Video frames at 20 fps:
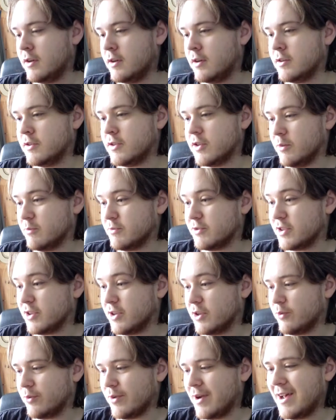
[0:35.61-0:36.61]
So I'm just going
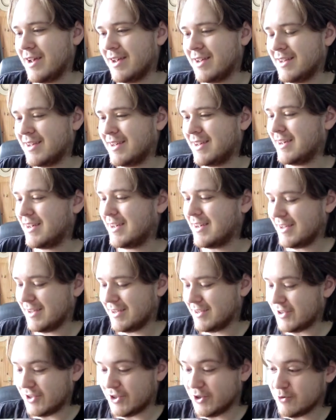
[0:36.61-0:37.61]
to grab a
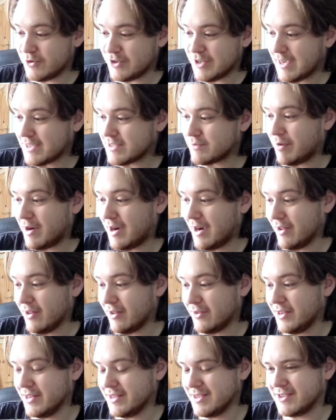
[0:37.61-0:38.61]
huge ass pile. I
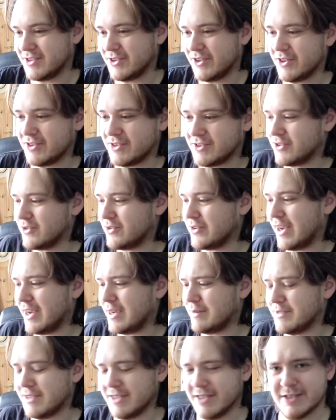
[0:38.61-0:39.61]
think there's 32
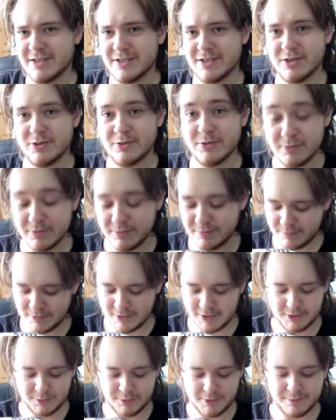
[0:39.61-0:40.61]
games here, so
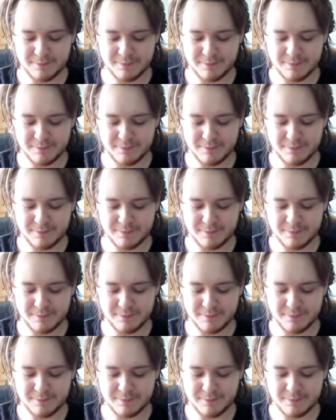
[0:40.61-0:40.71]
anyway.